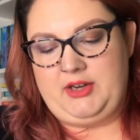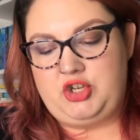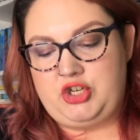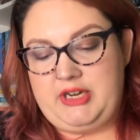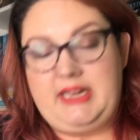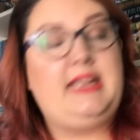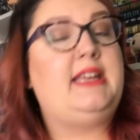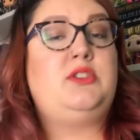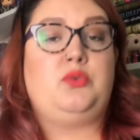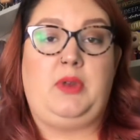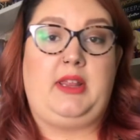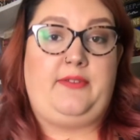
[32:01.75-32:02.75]
and she
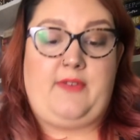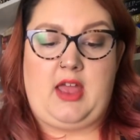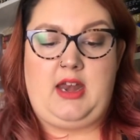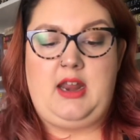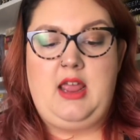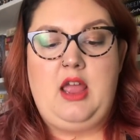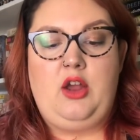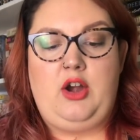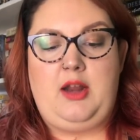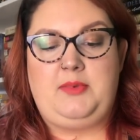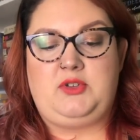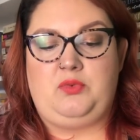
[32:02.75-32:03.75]
is really fun. Her
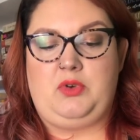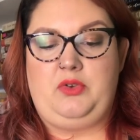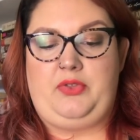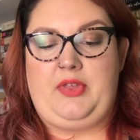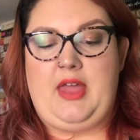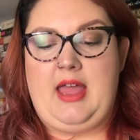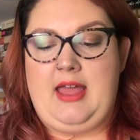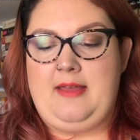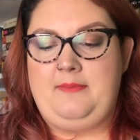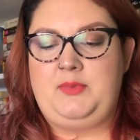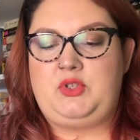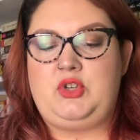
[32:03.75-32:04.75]
name is Ruth.
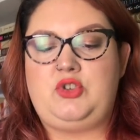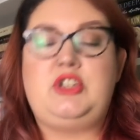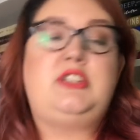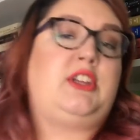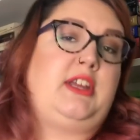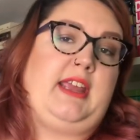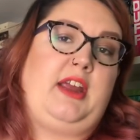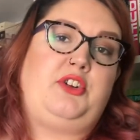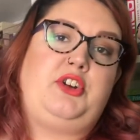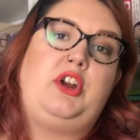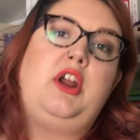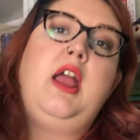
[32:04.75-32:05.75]
Um, so she's a good
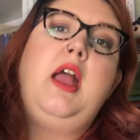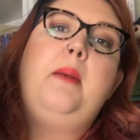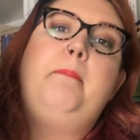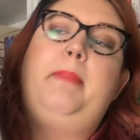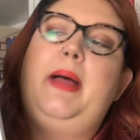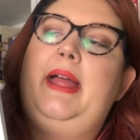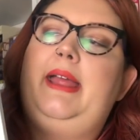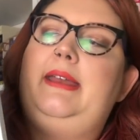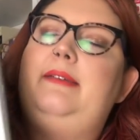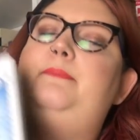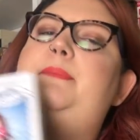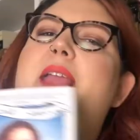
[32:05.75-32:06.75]
character,
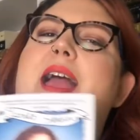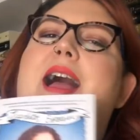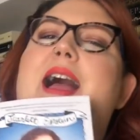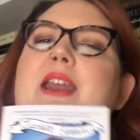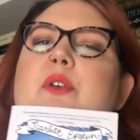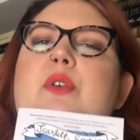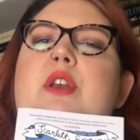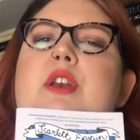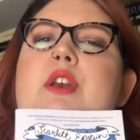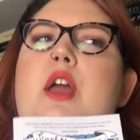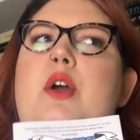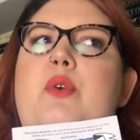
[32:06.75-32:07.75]
but yeah, I
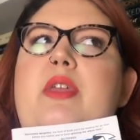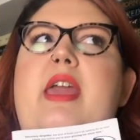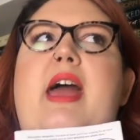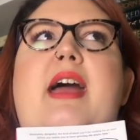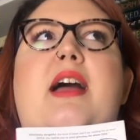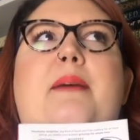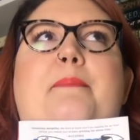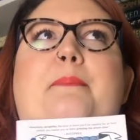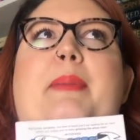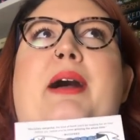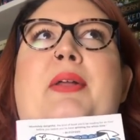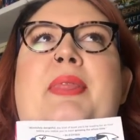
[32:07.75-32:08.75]
don't know yet
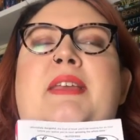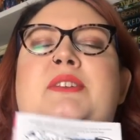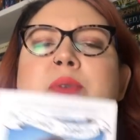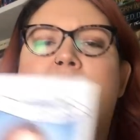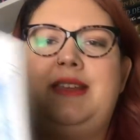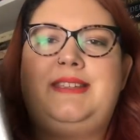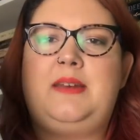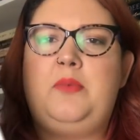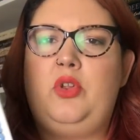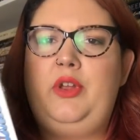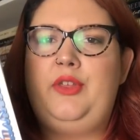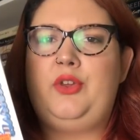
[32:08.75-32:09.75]
about this one. Like I said, I'm
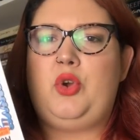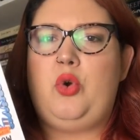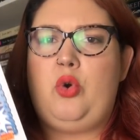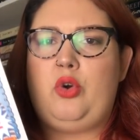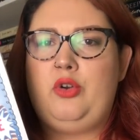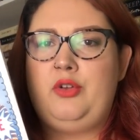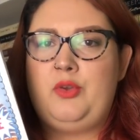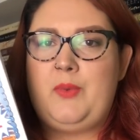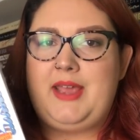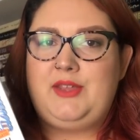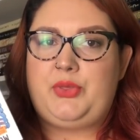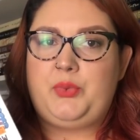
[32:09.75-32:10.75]
only the quarter of the
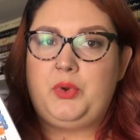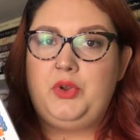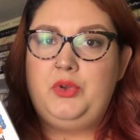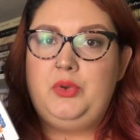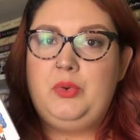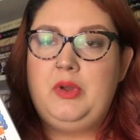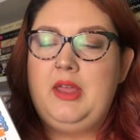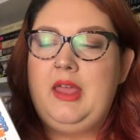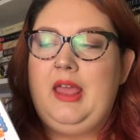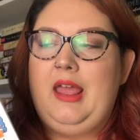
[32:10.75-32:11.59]
way through.